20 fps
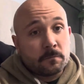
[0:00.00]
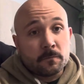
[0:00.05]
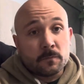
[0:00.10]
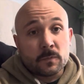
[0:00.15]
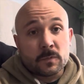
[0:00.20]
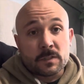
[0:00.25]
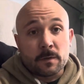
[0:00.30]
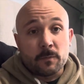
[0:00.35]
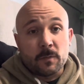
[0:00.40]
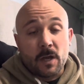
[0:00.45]

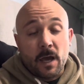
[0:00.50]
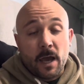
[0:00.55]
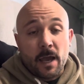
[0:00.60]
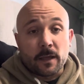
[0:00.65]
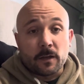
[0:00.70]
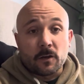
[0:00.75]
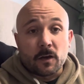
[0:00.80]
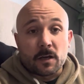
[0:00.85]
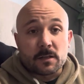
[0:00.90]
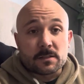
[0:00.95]
some
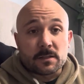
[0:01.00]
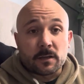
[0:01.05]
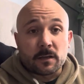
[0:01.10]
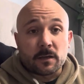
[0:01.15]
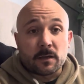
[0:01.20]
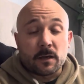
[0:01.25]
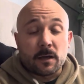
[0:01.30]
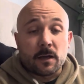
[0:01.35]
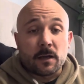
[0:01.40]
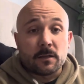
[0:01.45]
diagnostic
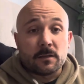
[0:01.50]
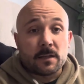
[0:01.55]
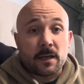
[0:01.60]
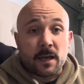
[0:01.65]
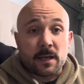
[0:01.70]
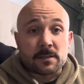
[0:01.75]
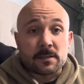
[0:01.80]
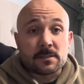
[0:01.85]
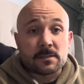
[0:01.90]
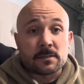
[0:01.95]

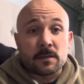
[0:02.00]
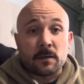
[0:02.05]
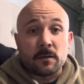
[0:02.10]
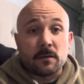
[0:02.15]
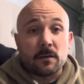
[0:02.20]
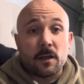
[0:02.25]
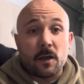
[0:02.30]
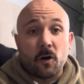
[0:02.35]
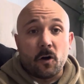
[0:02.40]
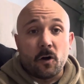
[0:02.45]
tests
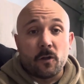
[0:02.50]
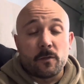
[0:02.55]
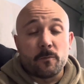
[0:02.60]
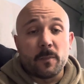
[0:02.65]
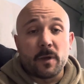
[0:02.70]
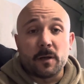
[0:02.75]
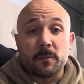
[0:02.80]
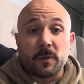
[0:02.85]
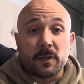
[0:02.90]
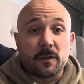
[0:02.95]
and all the
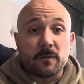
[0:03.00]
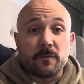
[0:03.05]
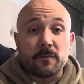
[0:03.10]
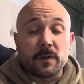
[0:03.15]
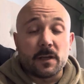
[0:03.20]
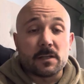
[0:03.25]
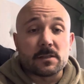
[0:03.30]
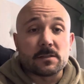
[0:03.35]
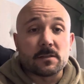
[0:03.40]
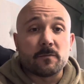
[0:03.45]
minimally
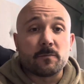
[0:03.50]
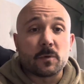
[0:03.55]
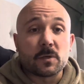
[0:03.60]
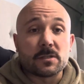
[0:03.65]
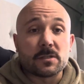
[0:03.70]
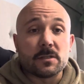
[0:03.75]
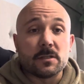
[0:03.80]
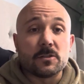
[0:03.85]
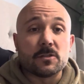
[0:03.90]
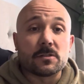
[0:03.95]
invasive
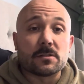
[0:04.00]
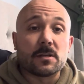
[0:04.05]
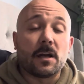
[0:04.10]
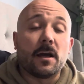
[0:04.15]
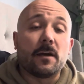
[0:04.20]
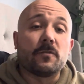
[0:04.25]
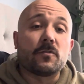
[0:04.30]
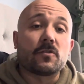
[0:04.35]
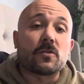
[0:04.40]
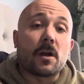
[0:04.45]
procedures that
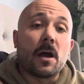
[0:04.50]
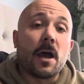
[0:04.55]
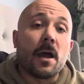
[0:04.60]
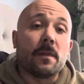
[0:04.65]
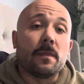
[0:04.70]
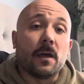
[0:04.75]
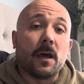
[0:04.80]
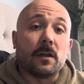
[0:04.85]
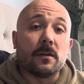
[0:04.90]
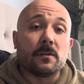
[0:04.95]
I've tried
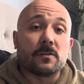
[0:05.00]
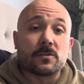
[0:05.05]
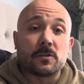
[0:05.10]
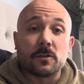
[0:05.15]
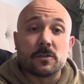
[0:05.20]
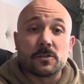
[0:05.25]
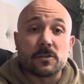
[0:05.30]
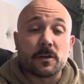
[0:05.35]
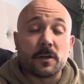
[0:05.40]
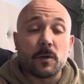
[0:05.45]
that
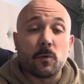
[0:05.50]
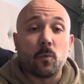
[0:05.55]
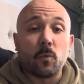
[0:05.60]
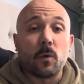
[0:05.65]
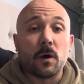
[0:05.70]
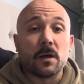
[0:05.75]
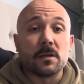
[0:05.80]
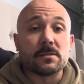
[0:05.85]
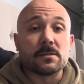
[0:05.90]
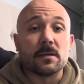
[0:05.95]
surgery
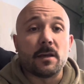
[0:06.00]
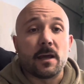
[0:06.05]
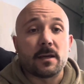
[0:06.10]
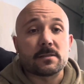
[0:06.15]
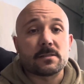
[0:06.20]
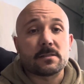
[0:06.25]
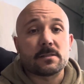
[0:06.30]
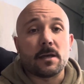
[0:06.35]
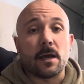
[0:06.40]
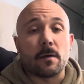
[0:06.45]
was the next
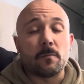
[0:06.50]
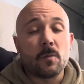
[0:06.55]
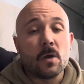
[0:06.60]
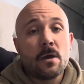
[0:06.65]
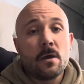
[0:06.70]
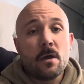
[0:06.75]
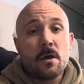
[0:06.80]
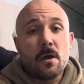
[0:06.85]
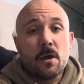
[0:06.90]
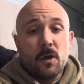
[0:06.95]
step.
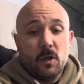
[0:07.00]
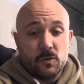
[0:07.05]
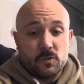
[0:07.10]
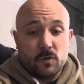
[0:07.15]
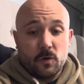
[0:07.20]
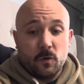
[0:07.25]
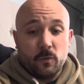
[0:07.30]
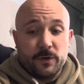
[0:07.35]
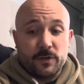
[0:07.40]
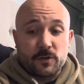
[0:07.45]

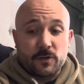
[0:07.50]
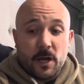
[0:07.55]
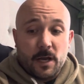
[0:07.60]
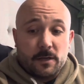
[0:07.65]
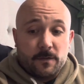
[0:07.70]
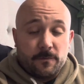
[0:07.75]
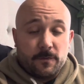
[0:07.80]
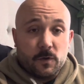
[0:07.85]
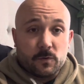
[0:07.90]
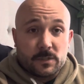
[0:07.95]
So we tried to
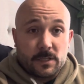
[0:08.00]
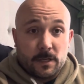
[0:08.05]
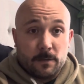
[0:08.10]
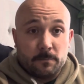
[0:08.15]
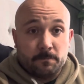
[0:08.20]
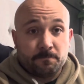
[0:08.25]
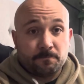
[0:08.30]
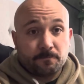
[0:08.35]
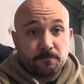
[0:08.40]
fuse it,